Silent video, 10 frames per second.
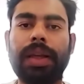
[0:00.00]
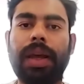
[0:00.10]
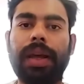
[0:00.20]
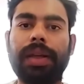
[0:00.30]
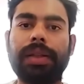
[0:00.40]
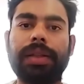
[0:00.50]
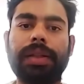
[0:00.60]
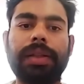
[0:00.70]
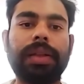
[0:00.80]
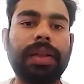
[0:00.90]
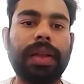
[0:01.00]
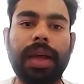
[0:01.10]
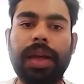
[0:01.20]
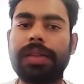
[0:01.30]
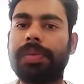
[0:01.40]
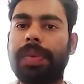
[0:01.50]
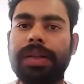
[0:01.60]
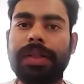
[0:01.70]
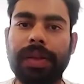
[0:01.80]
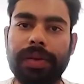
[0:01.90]
and has
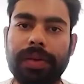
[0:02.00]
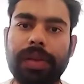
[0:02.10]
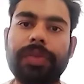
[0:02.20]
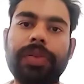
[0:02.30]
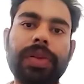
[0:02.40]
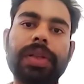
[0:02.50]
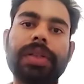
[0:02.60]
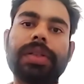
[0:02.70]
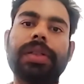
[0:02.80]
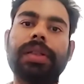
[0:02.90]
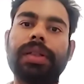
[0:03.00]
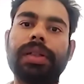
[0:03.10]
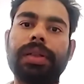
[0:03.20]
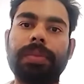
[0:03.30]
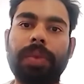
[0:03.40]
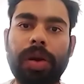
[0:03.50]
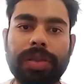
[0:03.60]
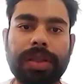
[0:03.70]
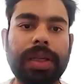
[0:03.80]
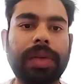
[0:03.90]
spent a few years in the
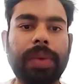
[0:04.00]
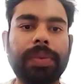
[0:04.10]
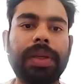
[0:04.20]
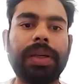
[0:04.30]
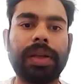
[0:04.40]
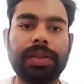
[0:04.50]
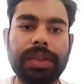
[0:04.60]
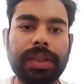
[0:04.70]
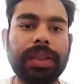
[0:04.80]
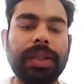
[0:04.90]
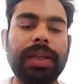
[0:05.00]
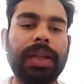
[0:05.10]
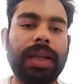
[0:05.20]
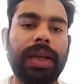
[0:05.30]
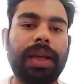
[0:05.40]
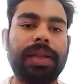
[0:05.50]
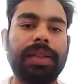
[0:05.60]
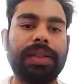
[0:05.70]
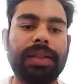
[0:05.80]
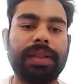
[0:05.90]
blockchain and Web3 industry.
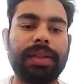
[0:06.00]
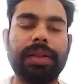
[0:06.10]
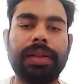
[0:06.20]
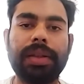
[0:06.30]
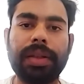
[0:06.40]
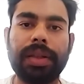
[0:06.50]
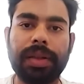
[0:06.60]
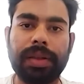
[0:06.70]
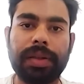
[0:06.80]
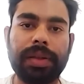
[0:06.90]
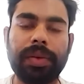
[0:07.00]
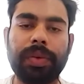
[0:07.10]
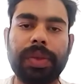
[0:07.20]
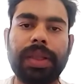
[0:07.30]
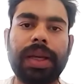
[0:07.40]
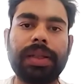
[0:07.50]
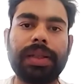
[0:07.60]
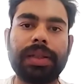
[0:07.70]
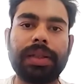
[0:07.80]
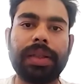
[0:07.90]
And with that,
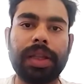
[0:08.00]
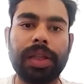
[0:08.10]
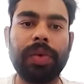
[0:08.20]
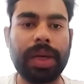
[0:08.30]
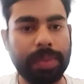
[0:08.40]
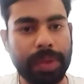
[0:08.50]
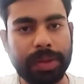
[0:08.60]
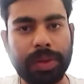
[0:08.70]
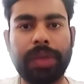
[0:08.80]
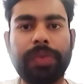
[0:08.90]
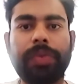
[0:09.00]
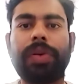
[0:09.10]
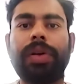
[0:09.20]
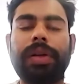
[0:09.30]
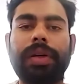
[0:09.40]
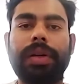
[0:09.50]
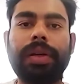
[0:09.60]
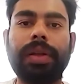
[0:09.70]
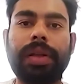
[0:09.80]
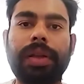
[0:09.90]
thank you very much, Sonny, for
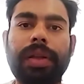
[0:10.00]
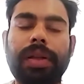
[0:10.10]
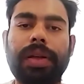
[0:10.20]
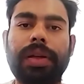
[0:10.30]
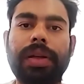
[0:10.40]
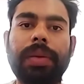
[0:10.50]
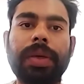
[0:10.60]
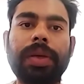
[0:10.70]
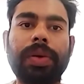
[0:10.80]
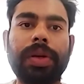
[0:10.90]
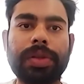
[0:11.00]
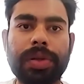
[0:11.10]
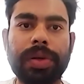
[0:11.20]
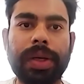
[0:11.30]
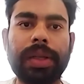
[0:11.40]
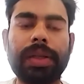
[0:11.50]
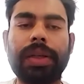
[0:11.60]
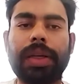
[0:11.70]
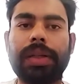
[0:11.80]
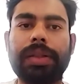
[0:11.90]
coming to our show today.
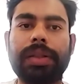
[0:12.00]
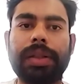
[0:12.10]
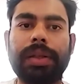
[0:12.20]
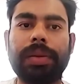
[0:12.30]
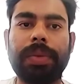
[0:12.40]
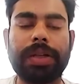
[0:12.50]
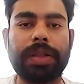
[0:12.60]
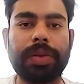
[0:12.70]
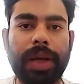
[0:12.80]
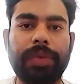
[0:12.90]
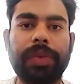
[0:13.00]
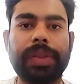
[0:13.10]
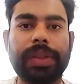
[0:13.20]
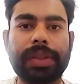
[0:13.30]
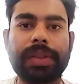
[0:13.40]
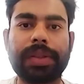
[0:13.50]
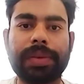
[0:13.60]
It's a pleasure to have you with us.